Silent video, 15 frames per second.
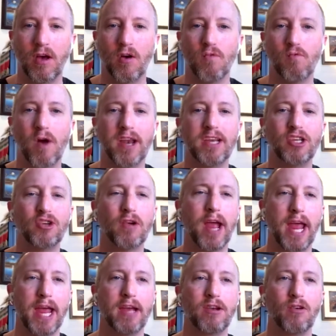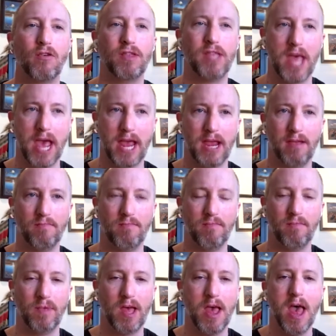What is your handle name?
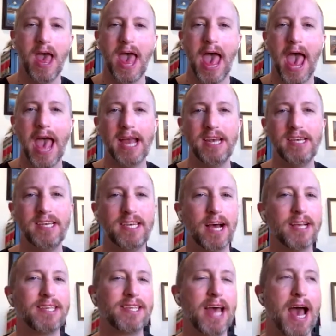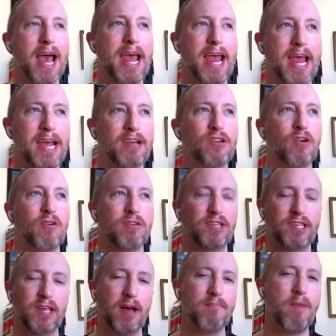And does that handle
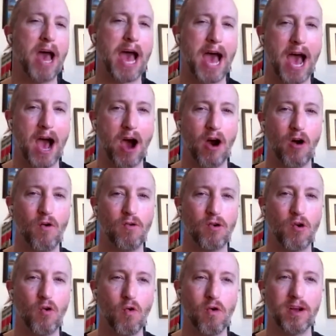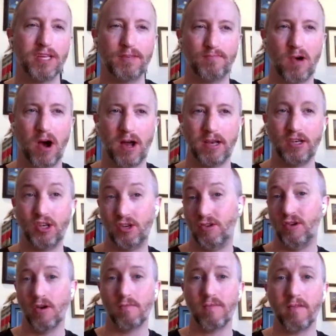somehow correspond to
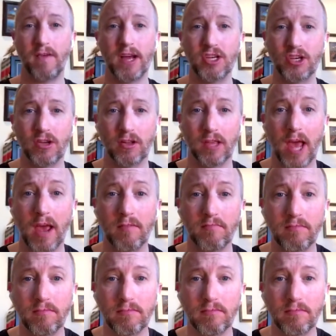your professional name?